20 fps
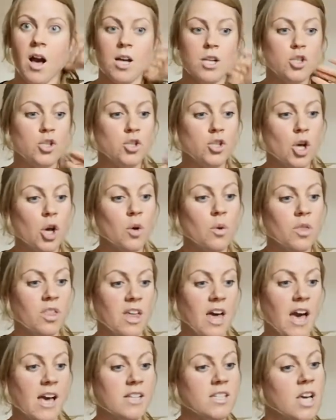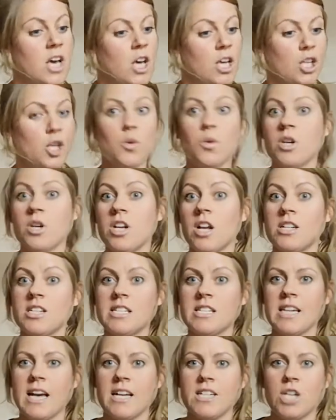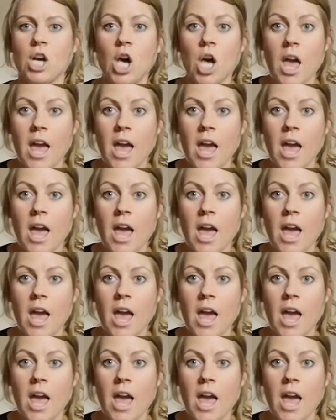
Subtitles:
so that you can understand.